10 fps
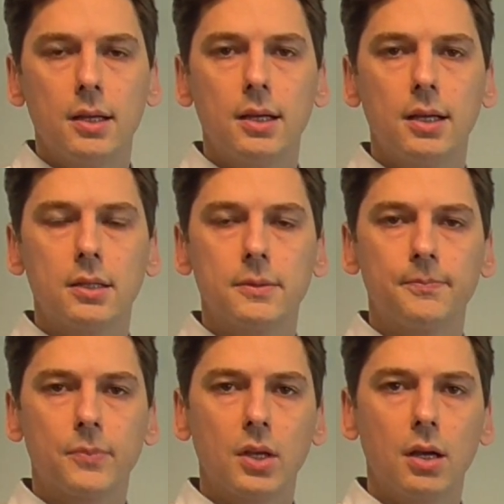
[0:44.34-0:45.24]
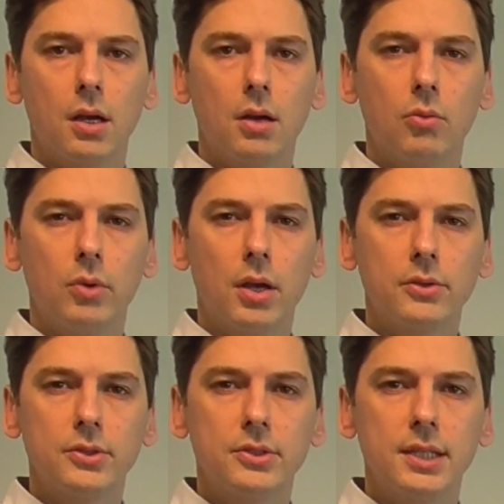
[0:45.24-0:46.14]
And we
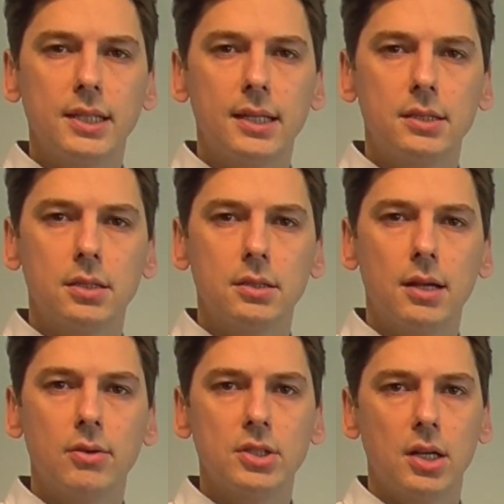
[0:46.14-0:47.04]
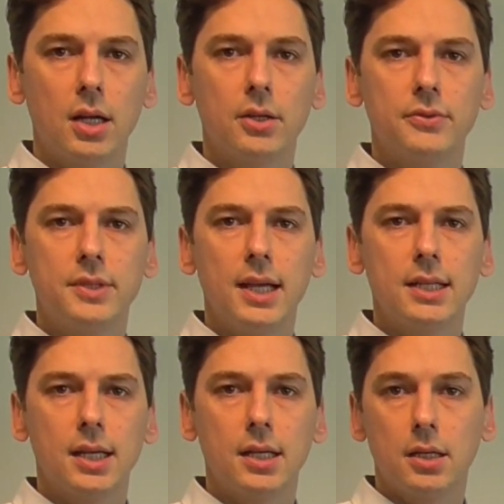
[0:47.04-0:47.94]
also see that there is a lot of
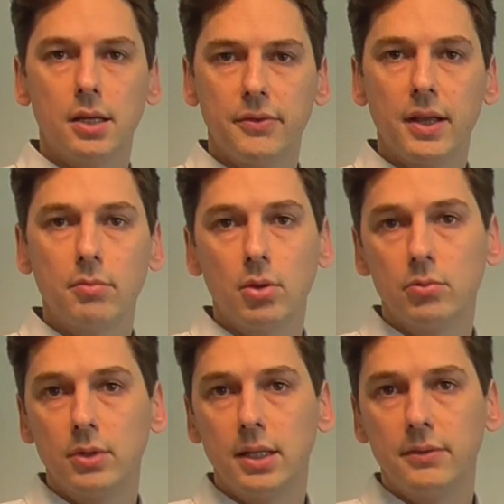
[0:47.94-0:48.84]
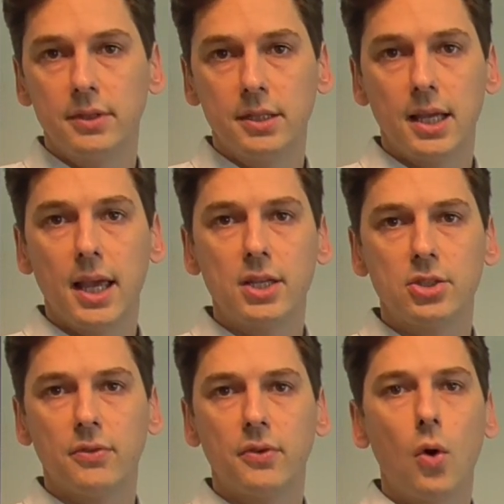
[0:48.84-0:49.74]
data available. We live in the
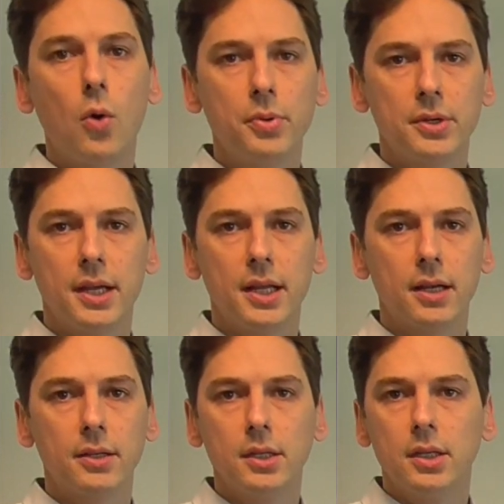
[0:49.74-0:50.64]
age of open data.